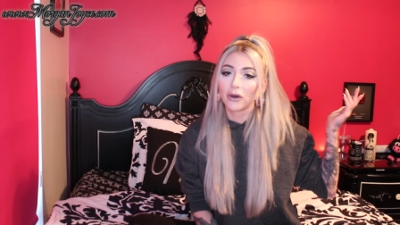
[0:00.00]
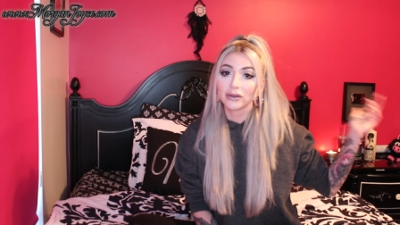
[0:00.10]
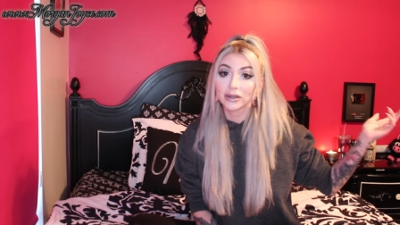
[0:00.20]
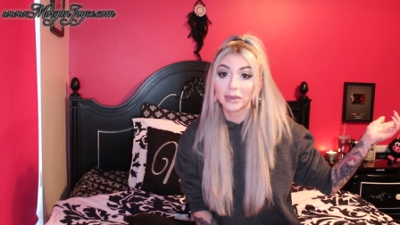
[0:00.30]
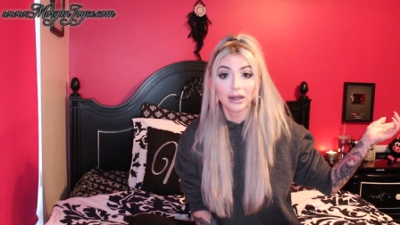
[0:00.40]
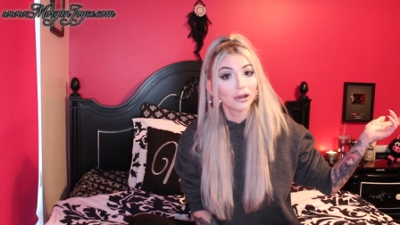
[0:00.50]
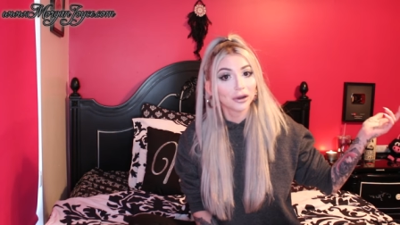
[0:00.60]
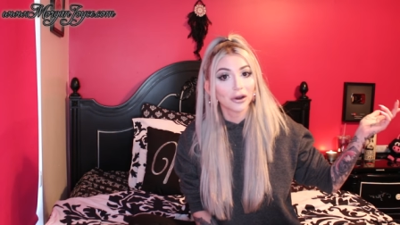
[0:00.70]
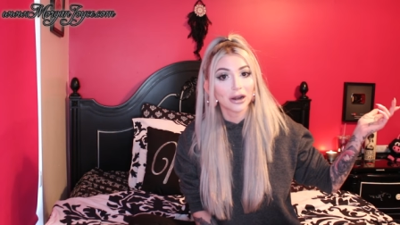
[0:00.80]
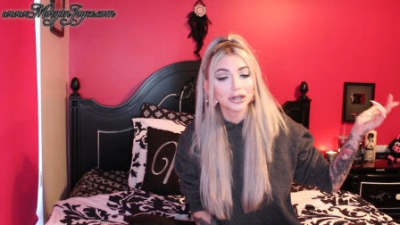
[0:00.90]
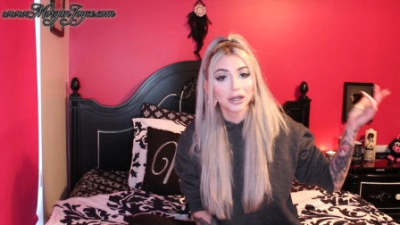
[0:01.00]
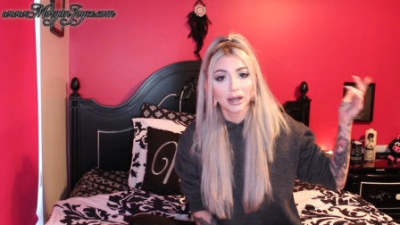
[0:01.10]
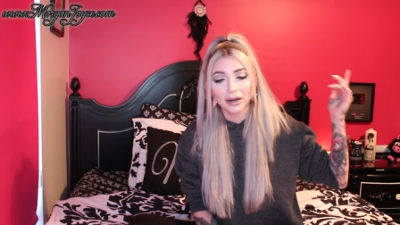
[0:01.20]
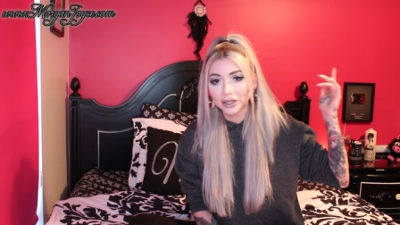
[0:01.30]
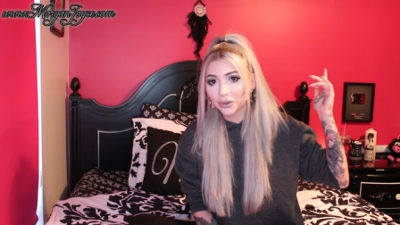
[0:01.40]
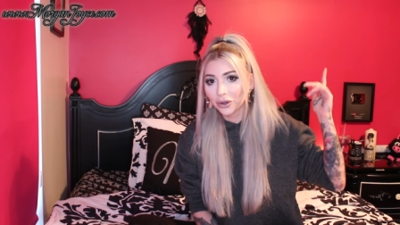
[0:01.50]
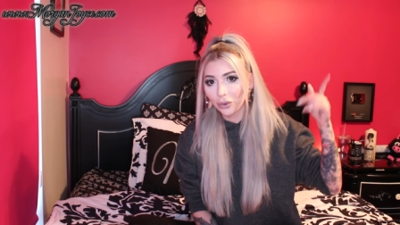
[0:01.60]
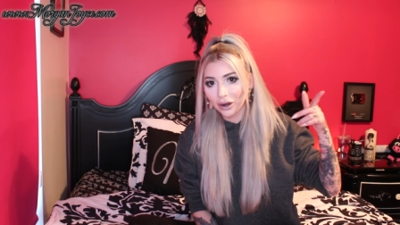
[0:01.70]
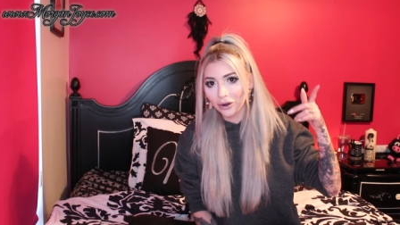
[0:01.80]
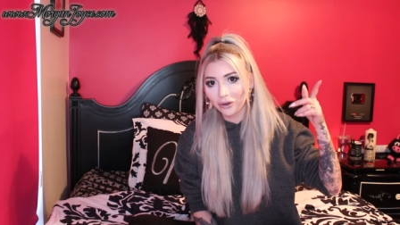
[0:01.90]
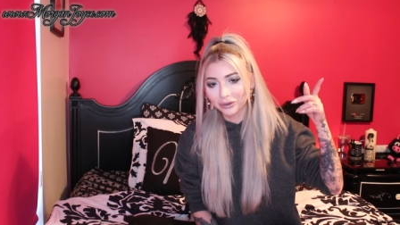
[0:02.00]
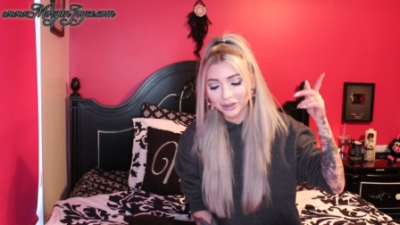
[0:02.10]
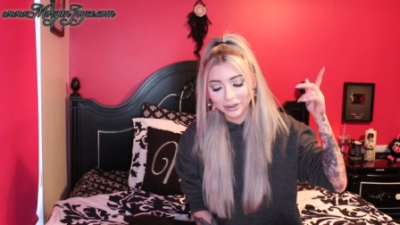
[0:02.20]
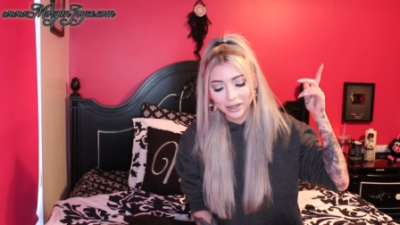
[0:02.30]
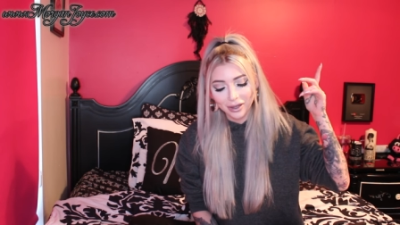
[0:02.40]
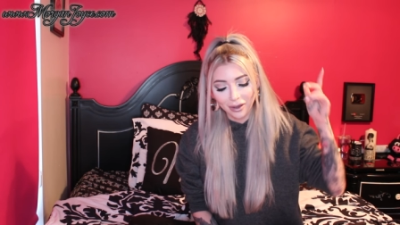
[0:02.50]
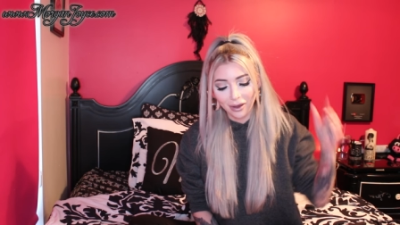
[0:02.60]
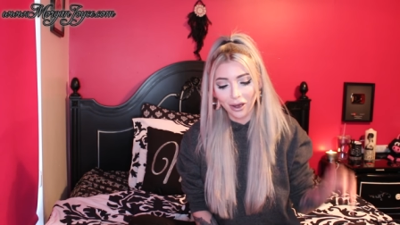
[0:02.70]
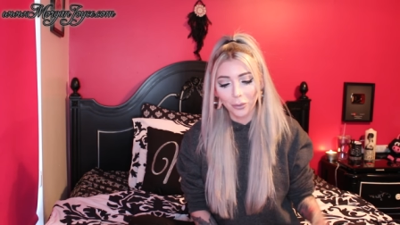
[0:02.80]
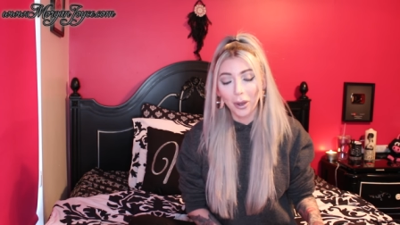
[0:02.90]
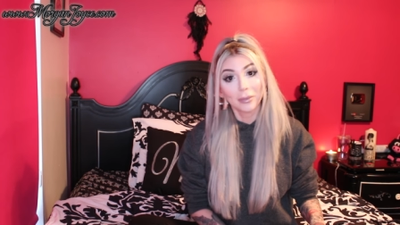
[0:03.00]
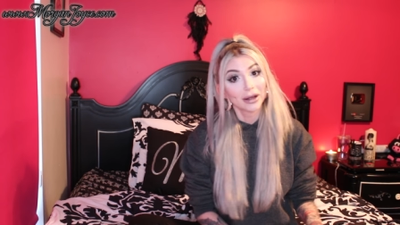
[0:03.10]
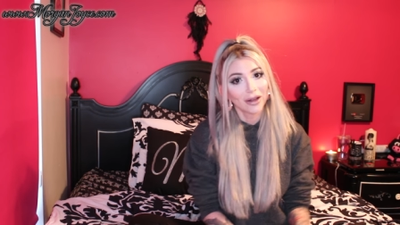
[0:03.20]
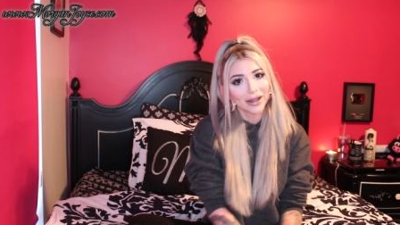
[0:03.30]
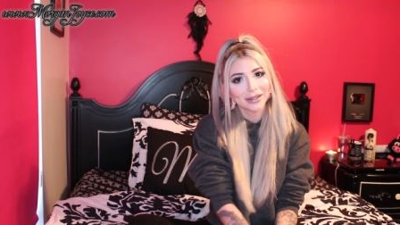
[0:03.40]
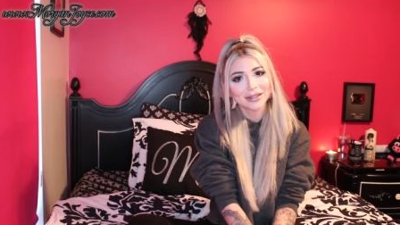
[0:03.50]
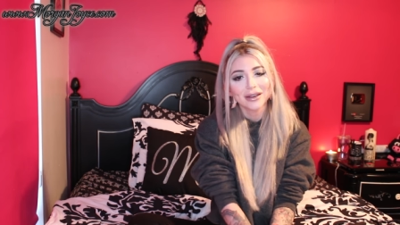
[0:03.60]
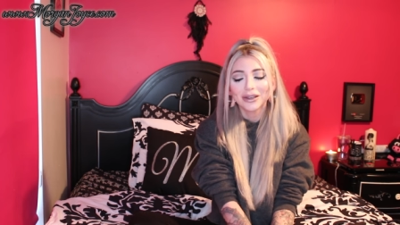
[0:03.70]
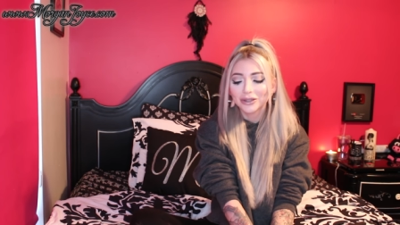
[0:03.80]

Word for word: awesome at color correction and I do it quite often um, on my clients.